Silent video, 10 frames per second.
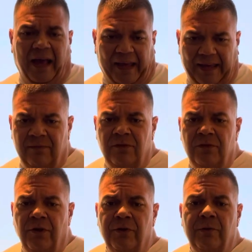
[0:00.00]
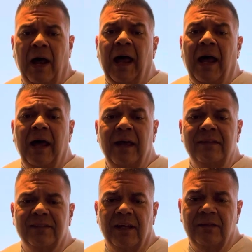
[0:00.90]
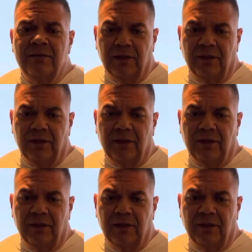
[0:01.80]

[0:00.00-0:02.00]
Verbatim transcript: In the rise and